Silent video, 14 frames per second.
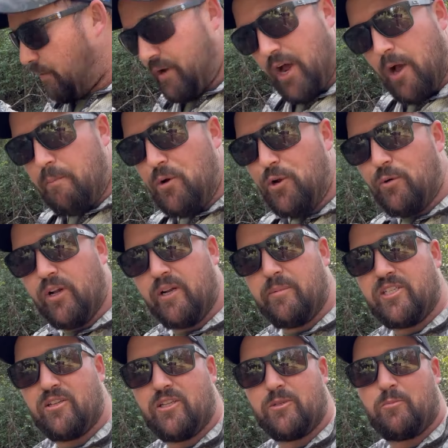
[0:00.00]
no blue
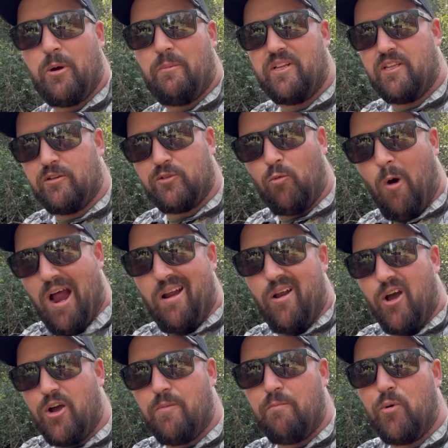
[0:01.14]
wildebeest on this property. There was one
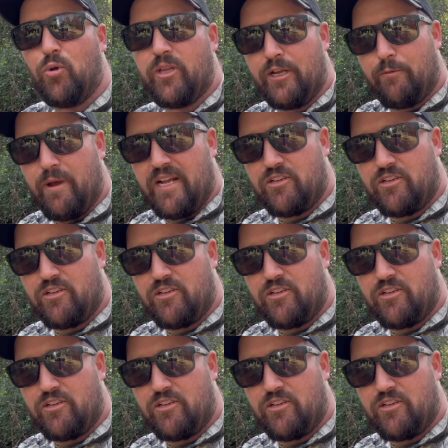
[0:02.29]
lone bull that we had